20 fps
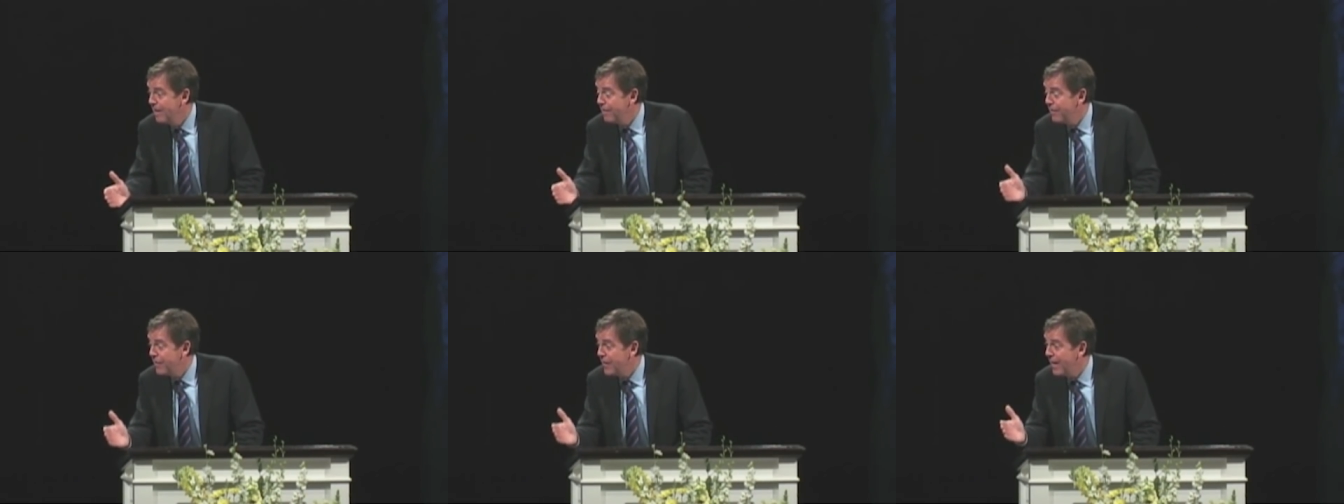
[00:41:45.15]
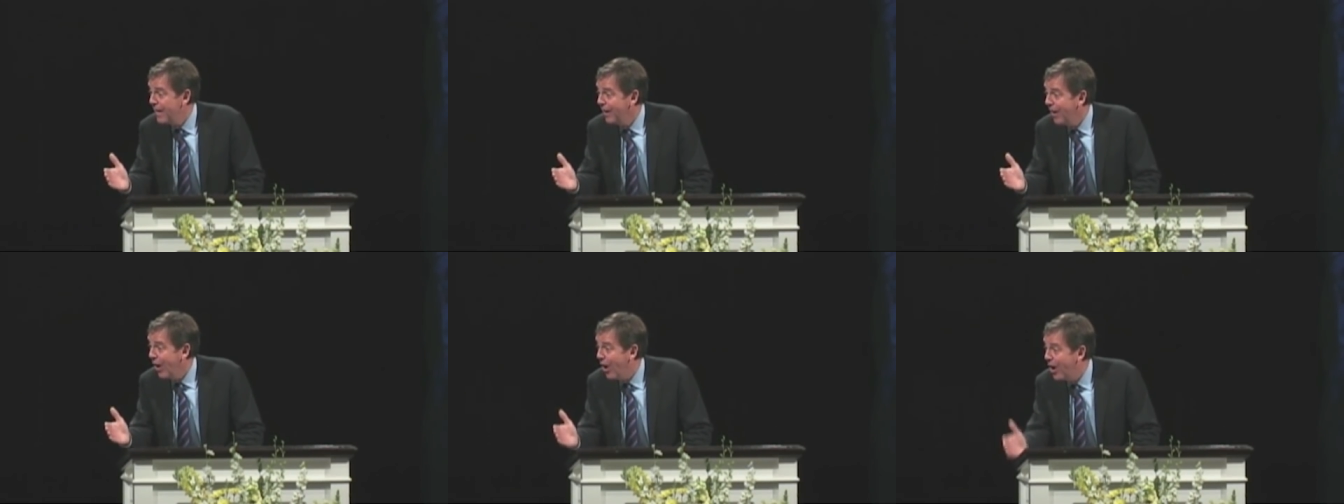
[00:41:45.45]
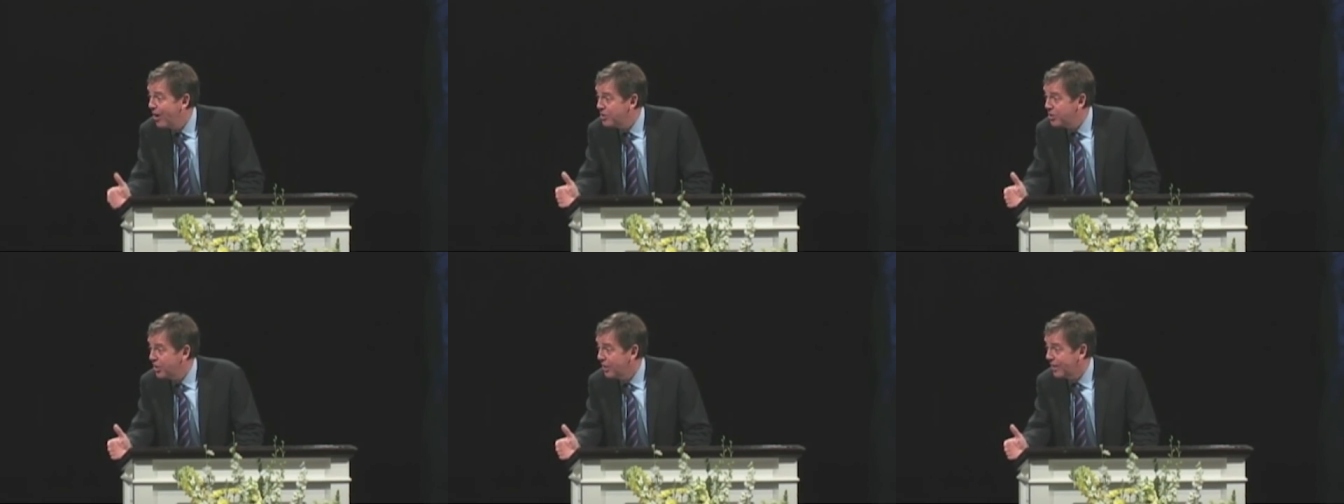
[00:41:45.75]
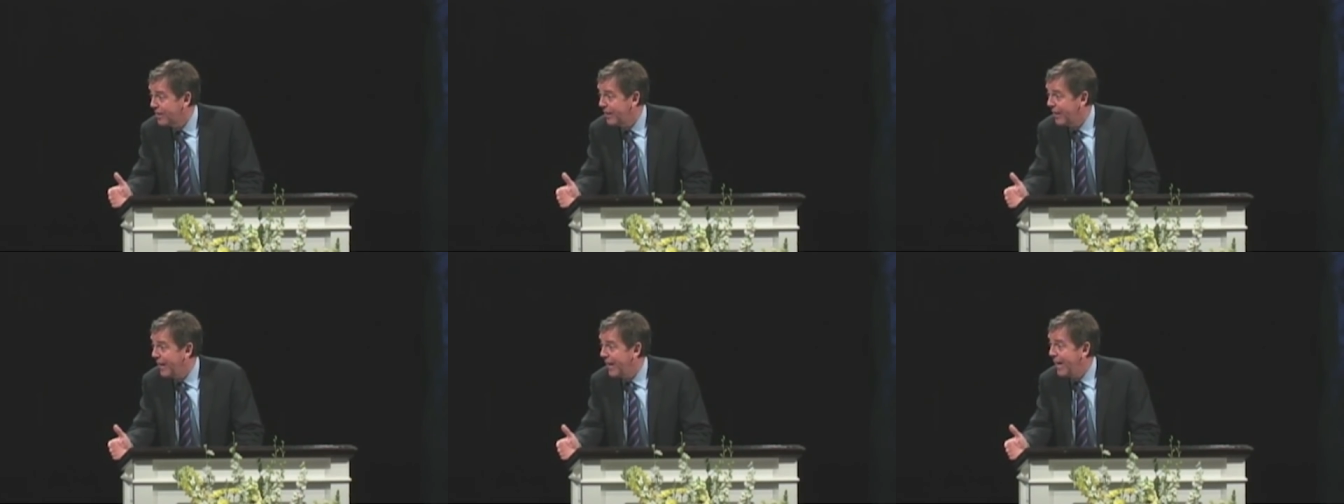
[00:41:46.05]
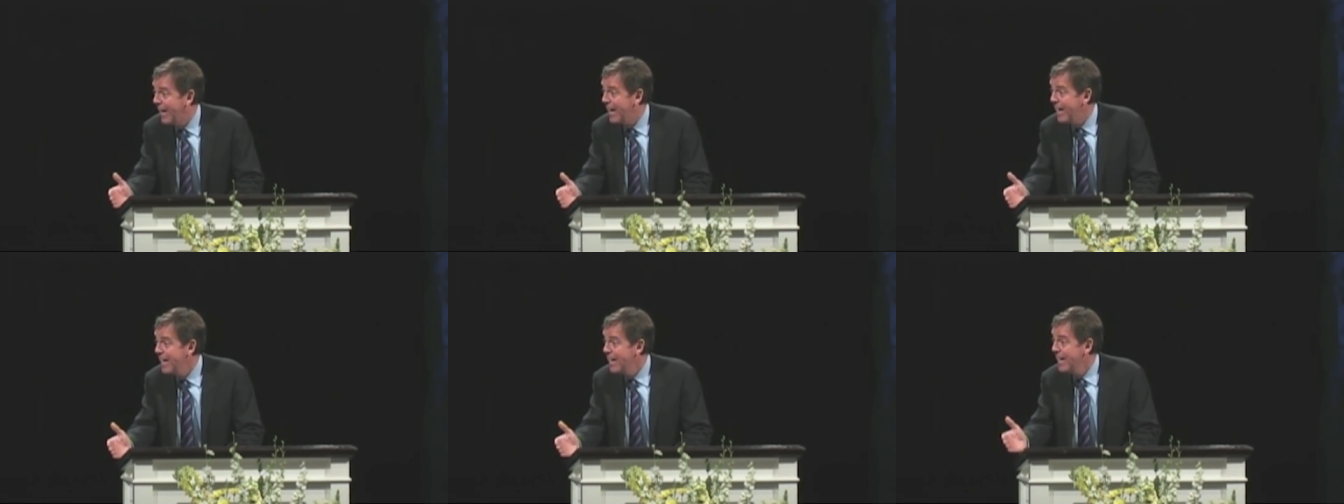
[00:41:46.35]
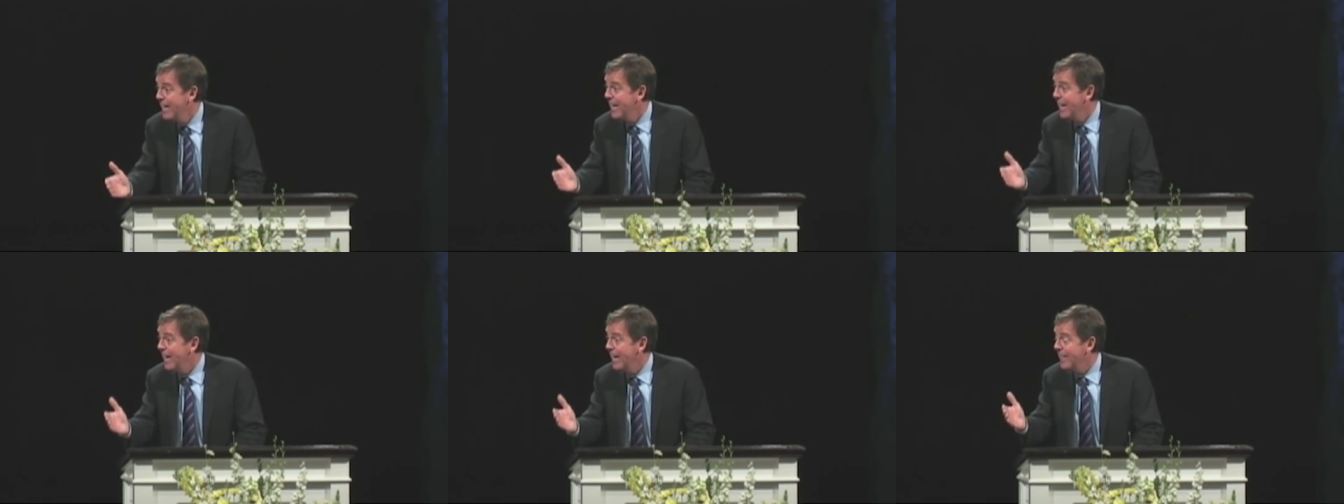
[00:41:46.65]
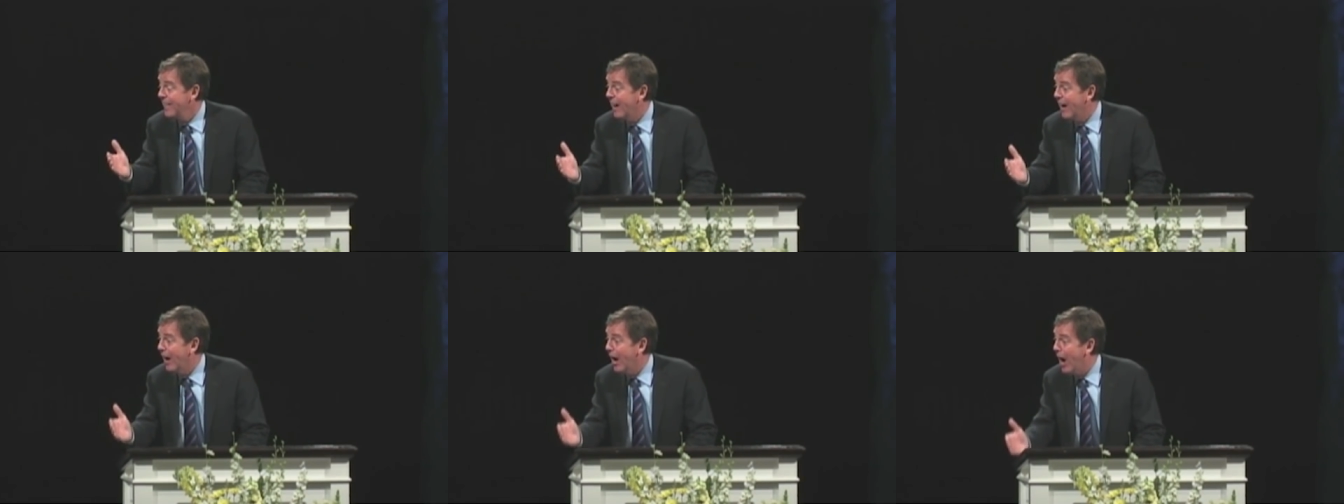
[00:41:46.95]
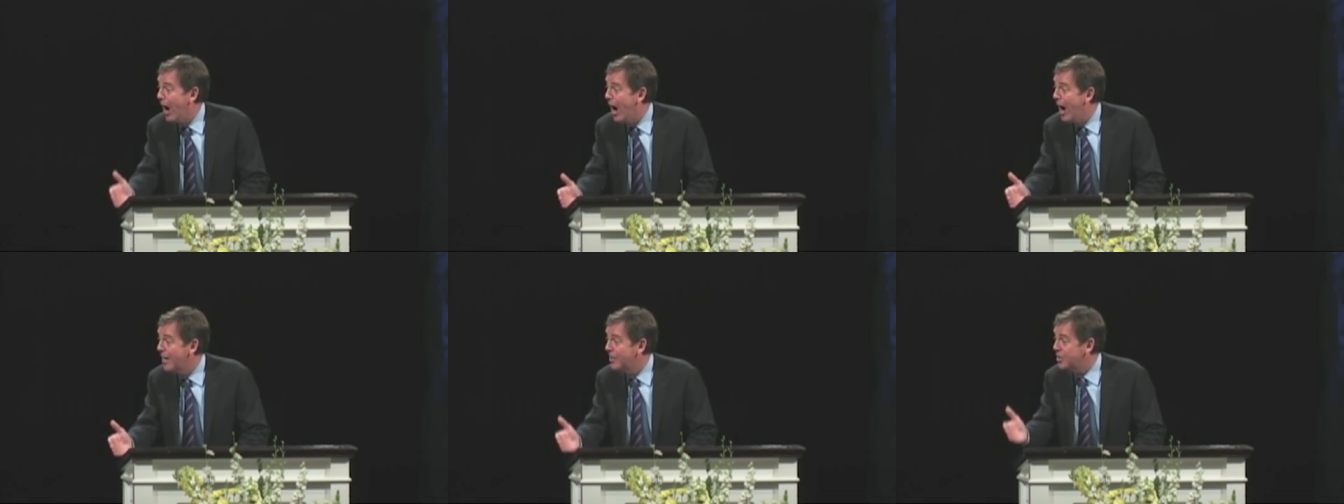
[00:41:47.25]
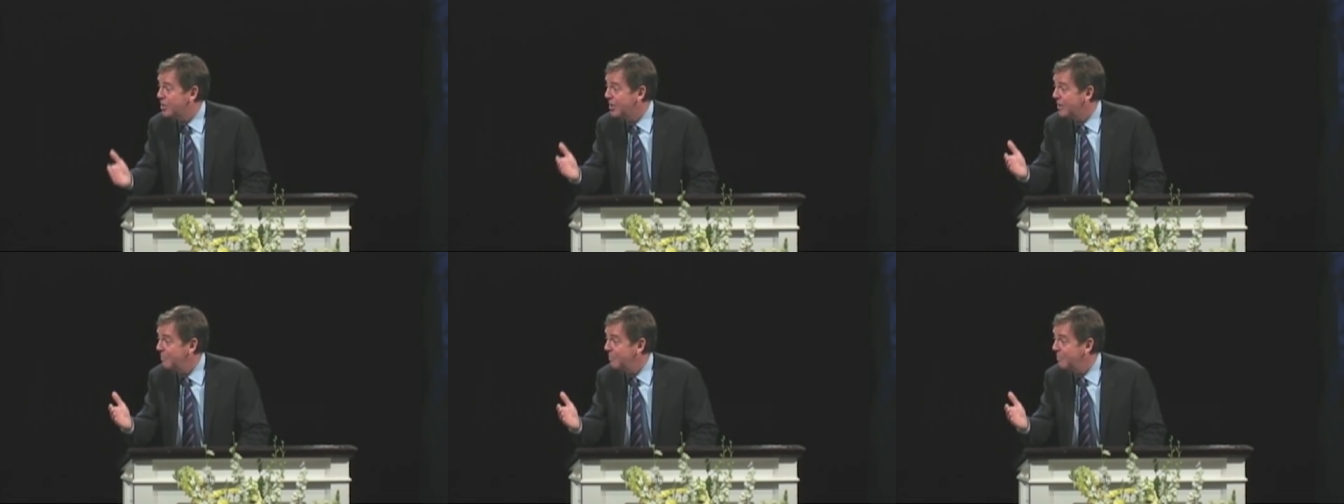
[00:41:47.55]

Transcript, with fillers: theologically, in the hearts